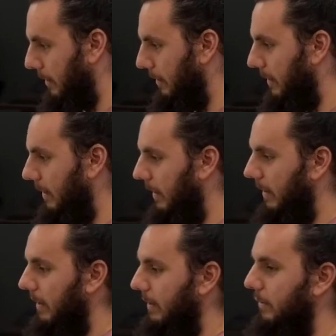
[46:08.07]
to.
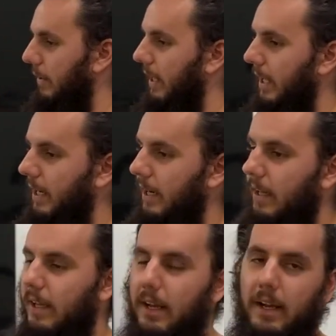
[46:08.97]
So then,
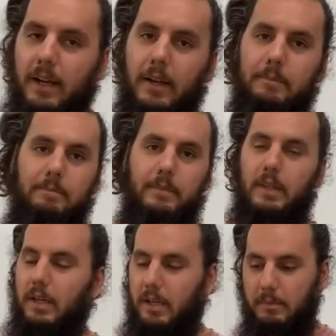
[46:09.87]
um,
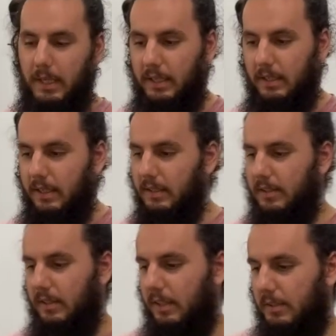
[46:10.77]
oh man, it's
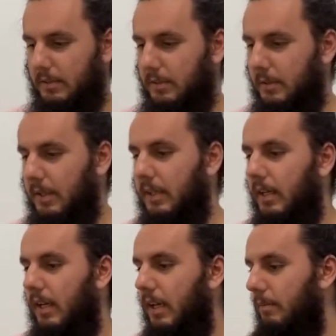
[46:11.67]
a long story.
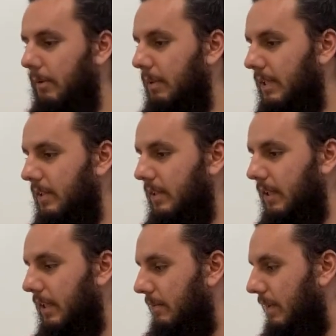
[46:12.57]
But
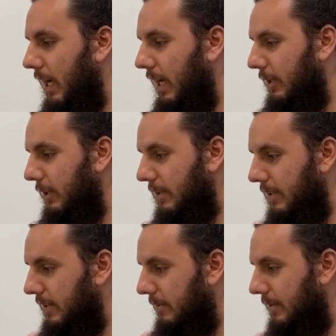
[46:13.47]
basically, I
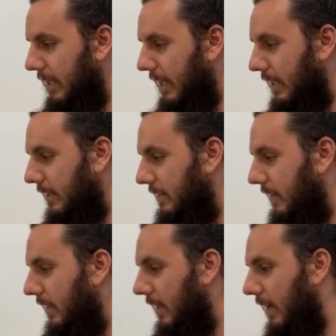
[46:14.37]
adjusted some settings,
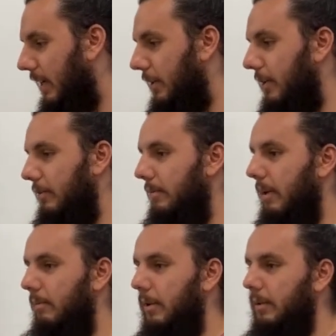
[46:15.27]
couldn't
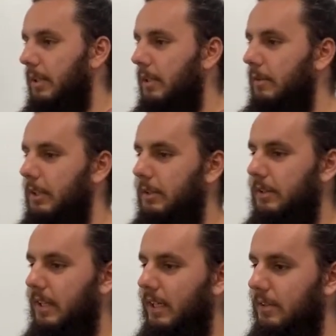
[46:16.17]
remember what the original
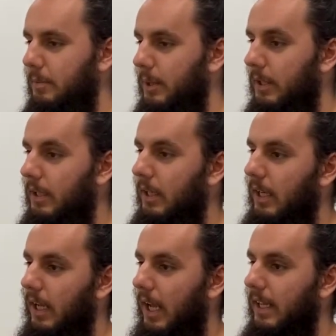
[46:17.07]
settings were,
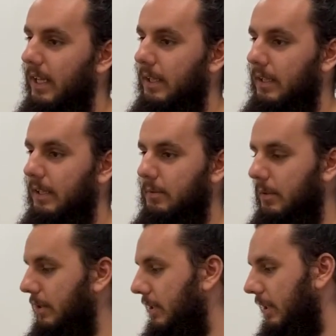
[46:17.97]
and then things
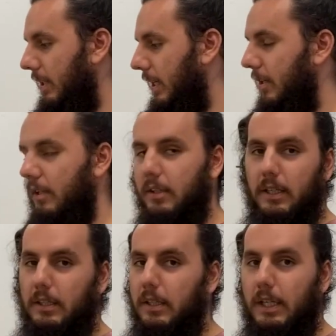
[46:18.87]
were looking like
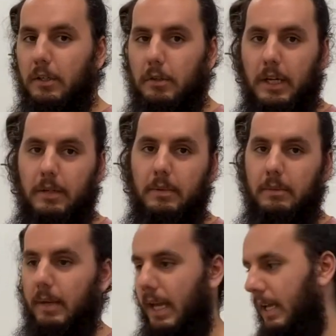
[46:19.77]

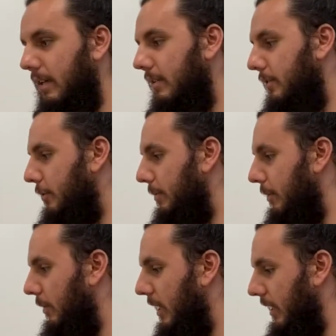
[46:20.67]
incredibly bad, super
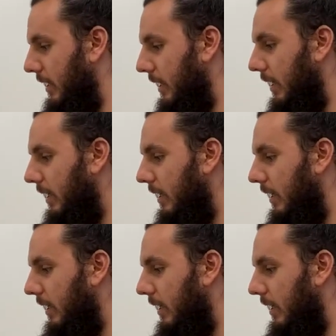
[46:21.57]
wonky.